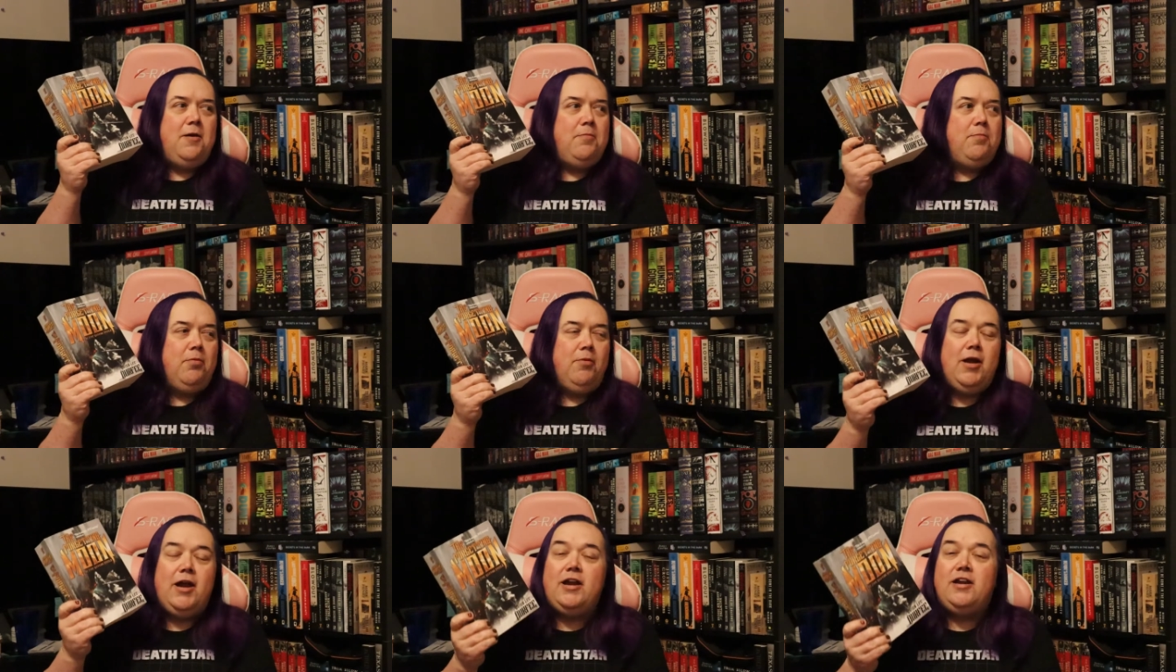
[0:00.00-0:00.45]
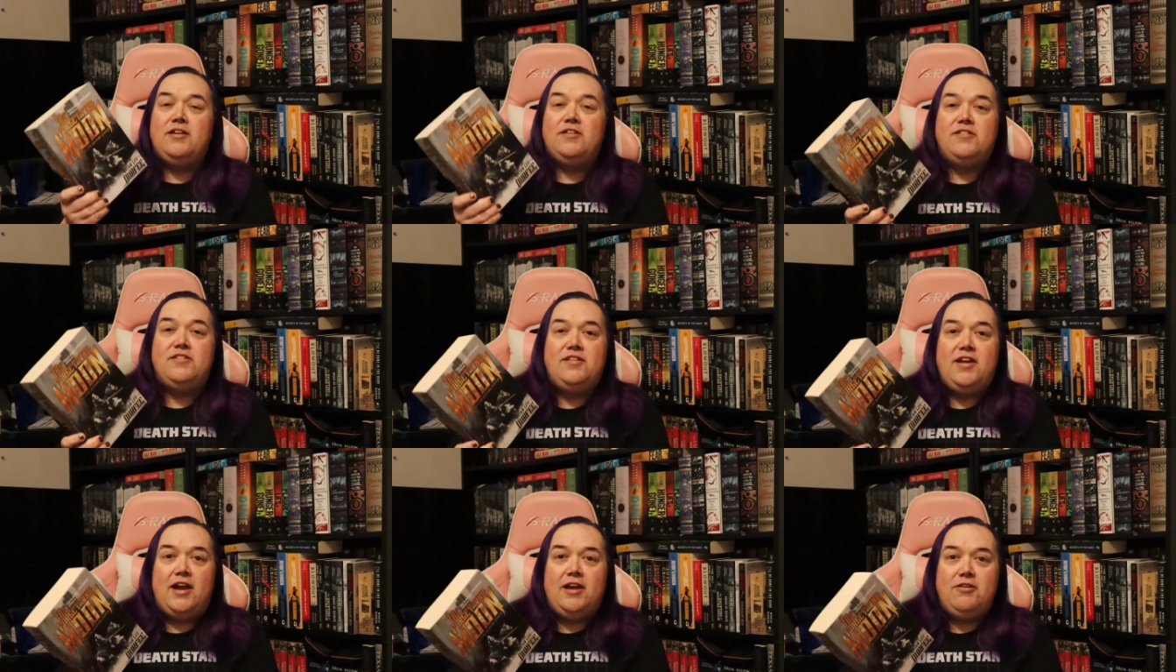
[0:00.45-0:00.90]
Brandon
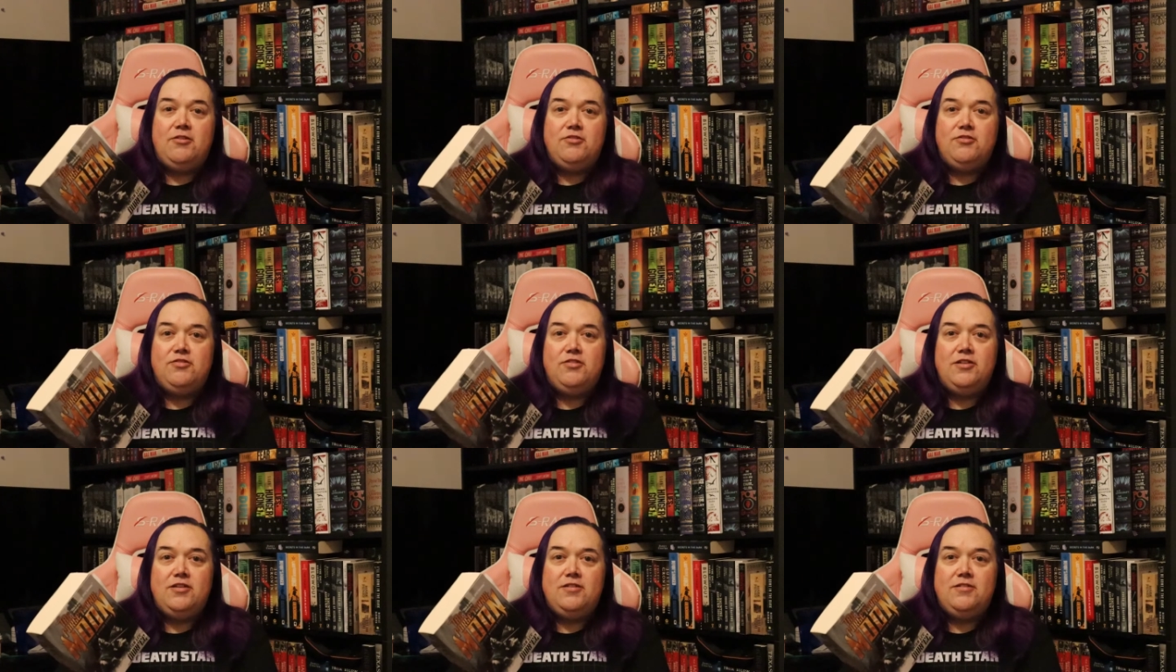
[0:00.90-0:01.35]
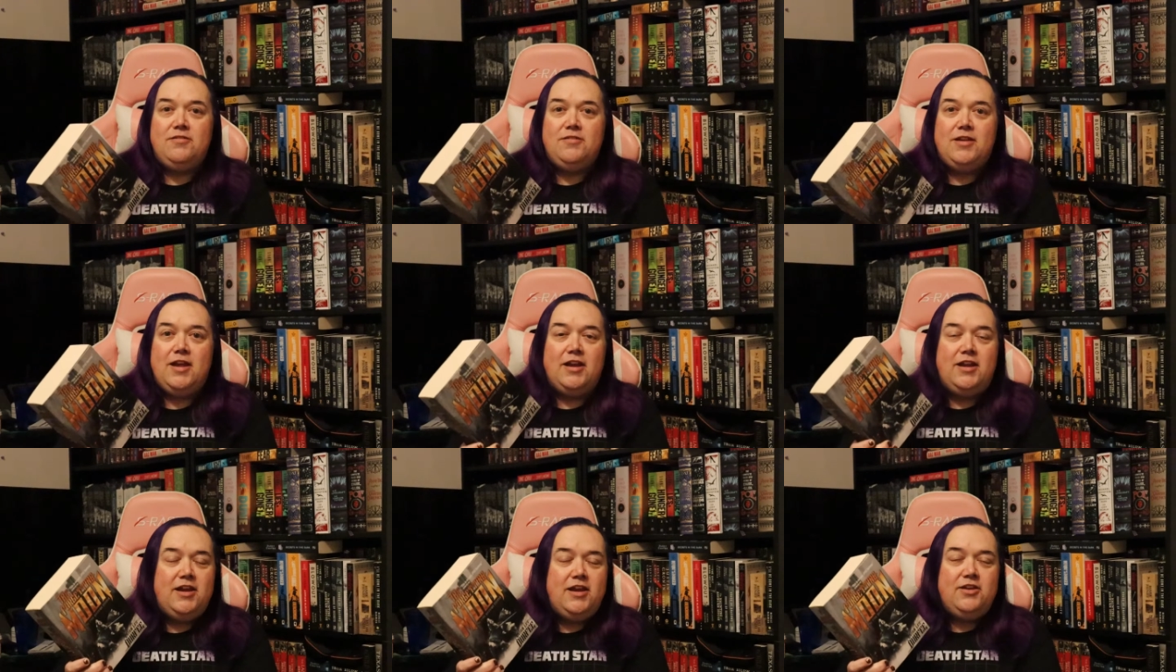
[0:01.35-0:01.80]
Sanderson
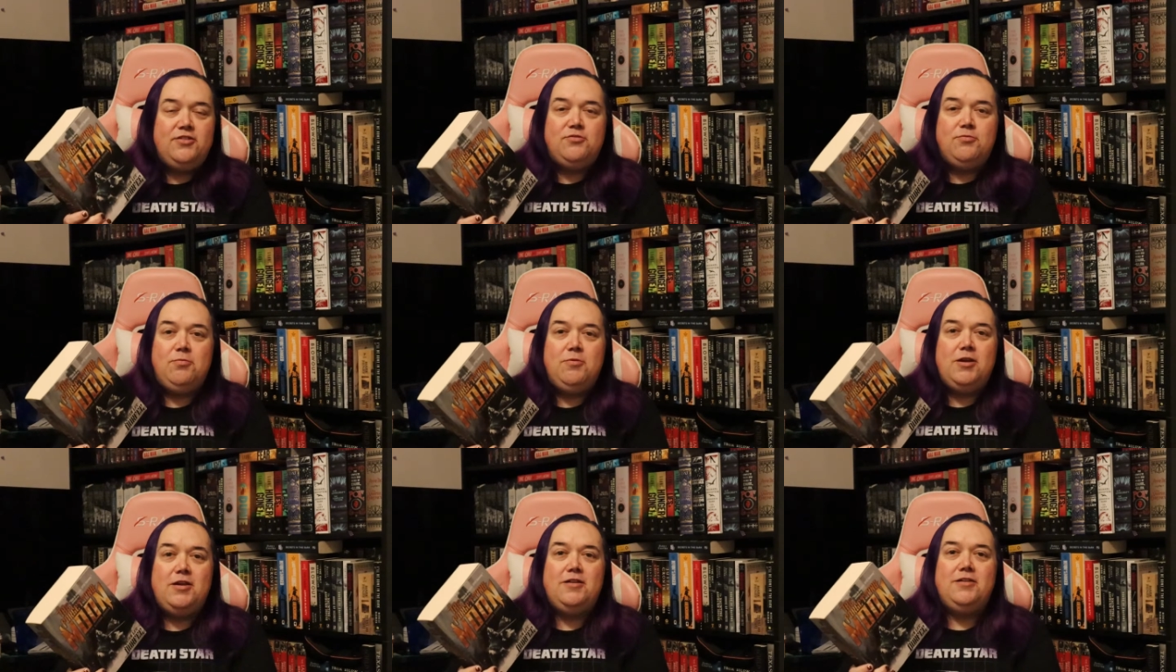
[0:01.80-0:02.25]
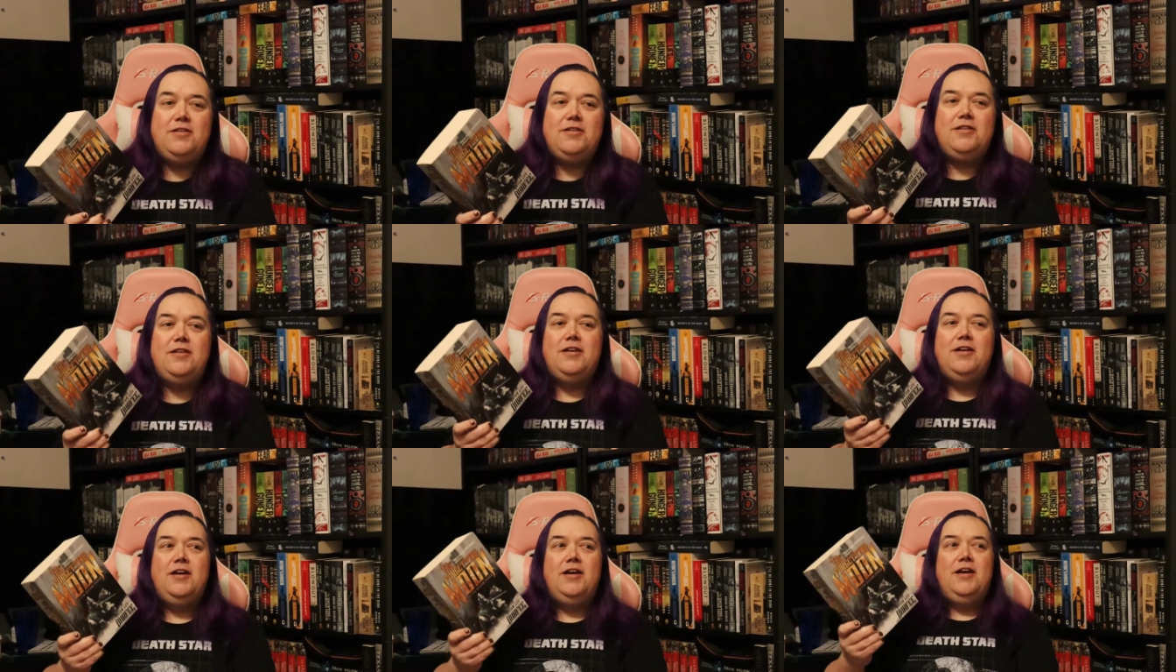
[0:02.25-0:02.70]
that he's
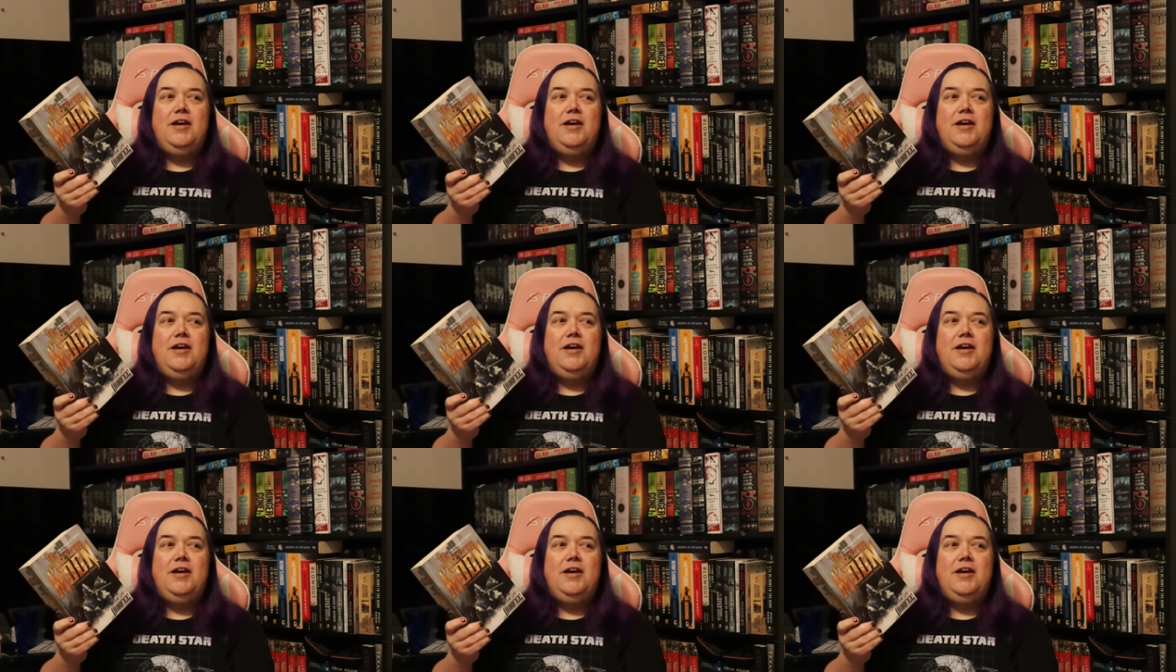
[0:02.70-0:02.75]
written.